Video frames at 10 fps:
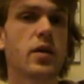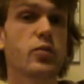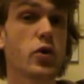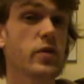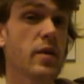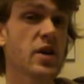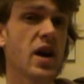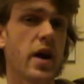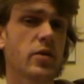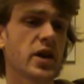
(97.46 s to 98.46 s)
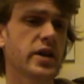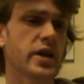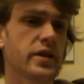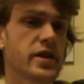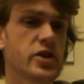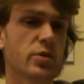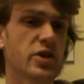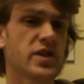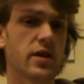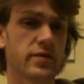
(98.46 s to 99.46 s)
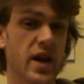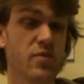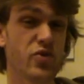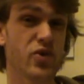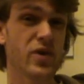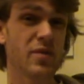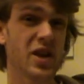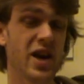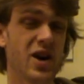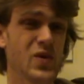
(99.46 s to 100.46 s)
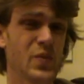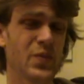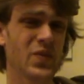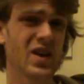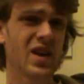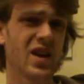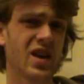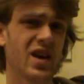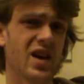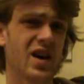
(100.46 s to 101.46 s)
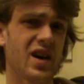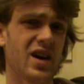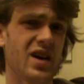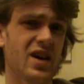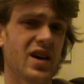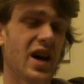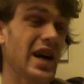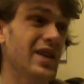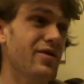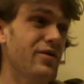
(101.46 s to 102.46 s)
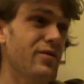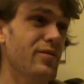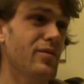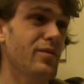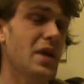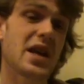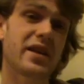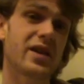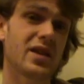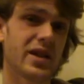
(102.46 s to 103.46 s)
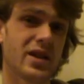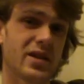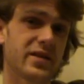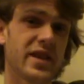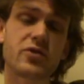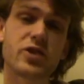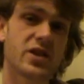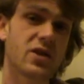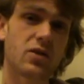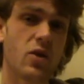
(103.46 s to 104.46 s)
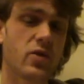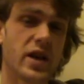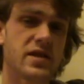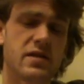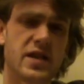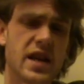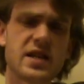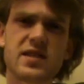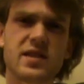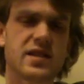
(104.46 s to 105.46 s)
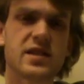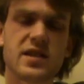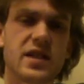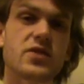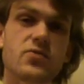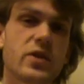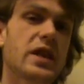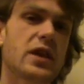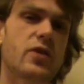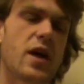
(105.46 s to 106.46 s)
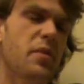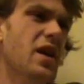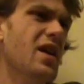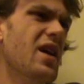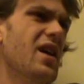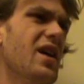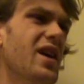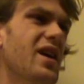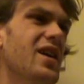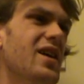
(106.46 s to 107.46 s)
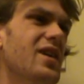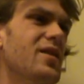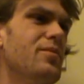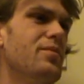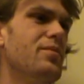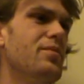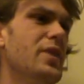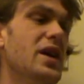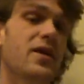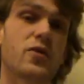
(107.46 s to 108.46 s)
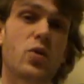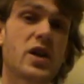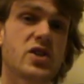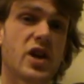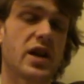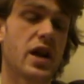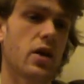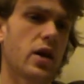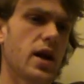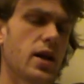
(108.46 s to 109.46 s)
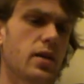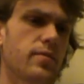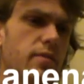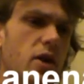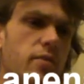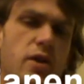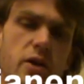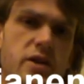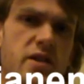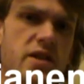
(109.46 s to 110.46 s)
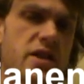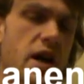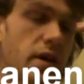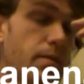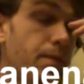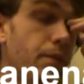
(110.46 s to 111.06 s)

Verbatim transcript: Programming, I'm kind of teaching myself game programming now. Uh, I've made a little Tetris clone as a test. It's, it's really crappy, uh, but if you want to check it out, I'll upload it to the site.